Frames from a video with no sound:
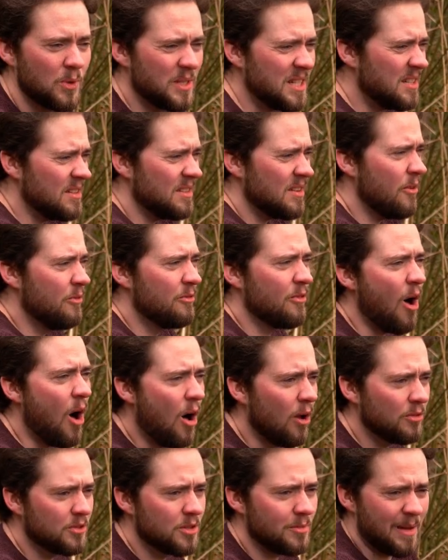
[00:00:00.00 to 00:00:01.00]
We didn't
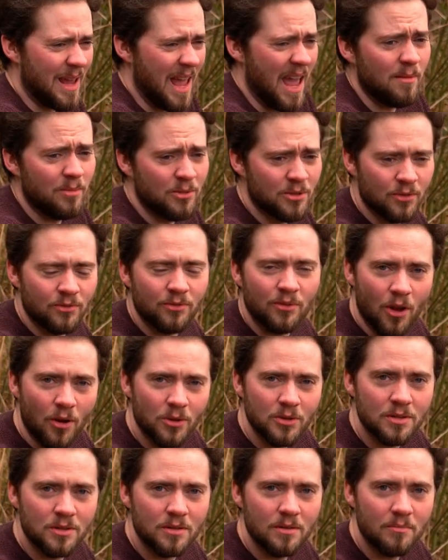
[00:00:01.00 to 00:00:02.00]
evolve to be able to
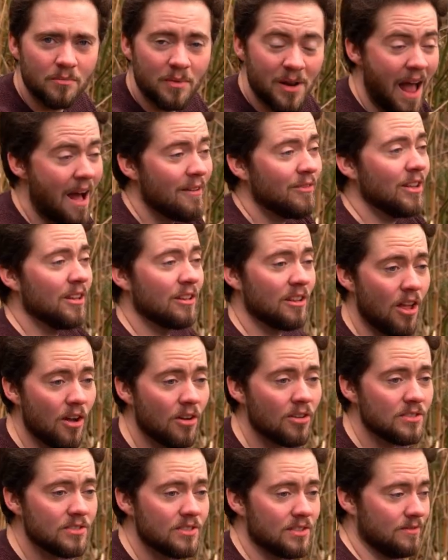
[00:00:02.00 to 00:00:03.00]
float, but having
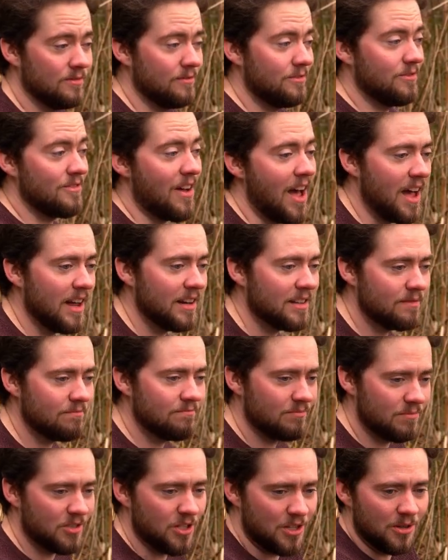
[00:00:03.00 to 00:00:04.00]
lungs and fat
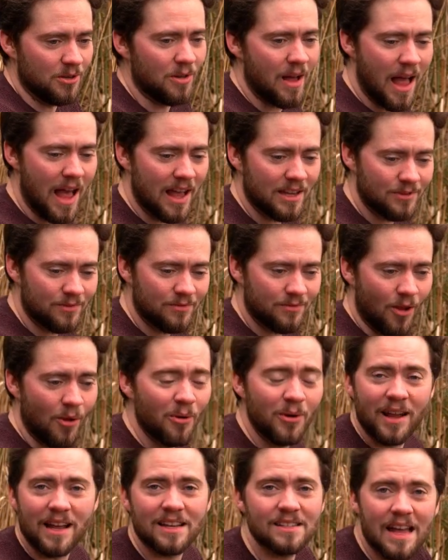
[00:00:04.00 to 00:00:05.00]
still has
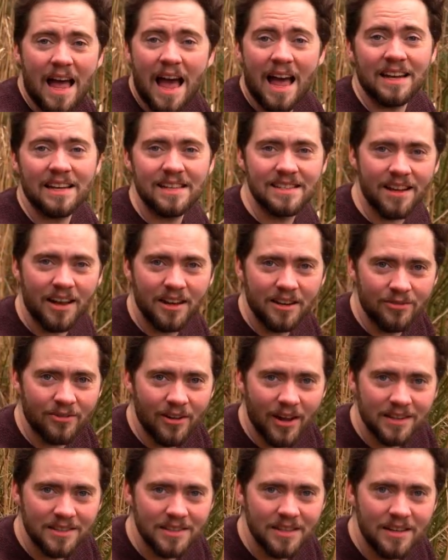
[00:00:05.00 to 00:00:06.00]
floating as a handy side
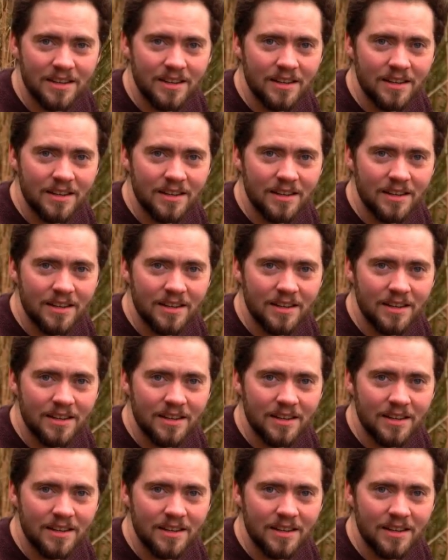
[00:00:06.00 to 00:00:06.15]
effect.